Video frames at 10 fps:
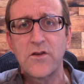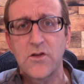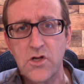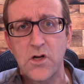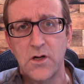to
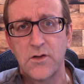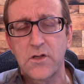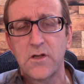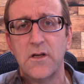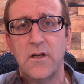
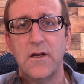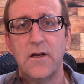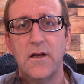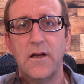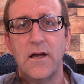church
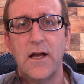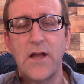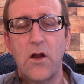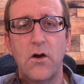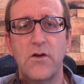and
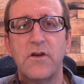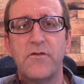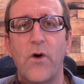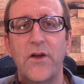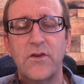they heard the
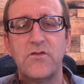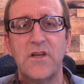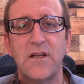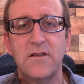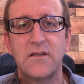voice of
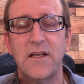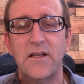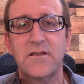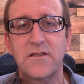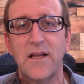Jesus
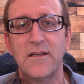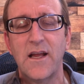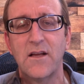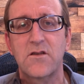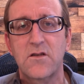each
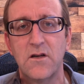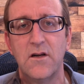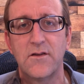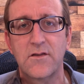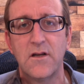Sunday in
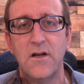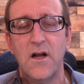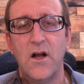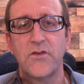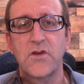church.
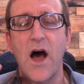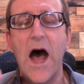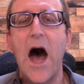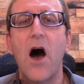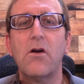So,
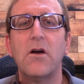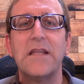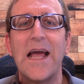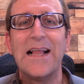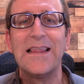how could
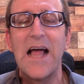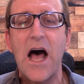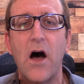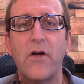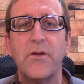they
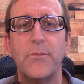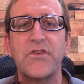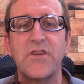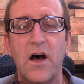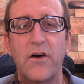allow
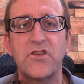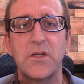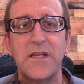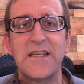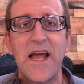themselves to
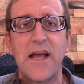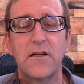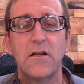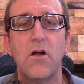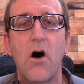be taken
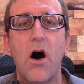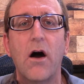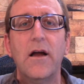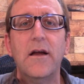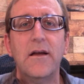
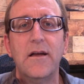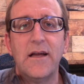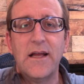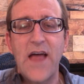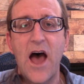along
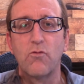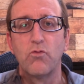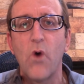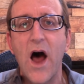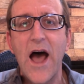in that
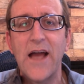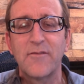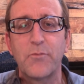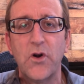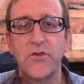ride
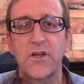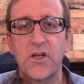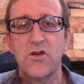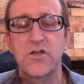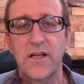of
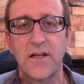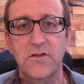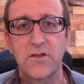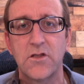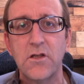persecution
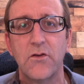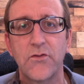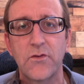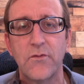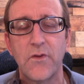against the Jews?